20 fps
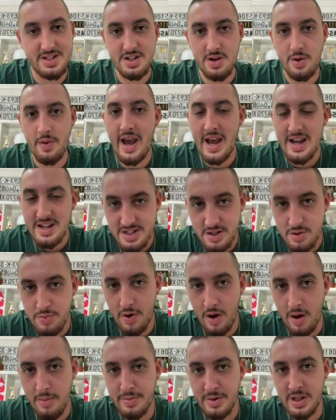So as you
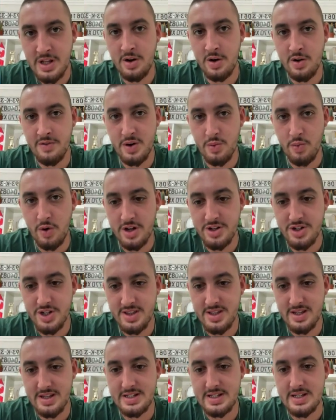probably know if you're
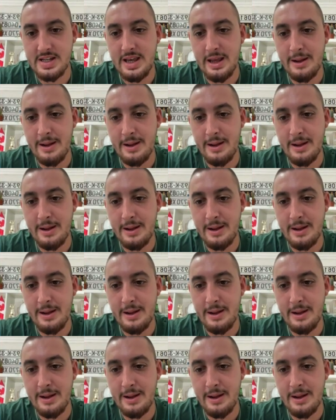watching this,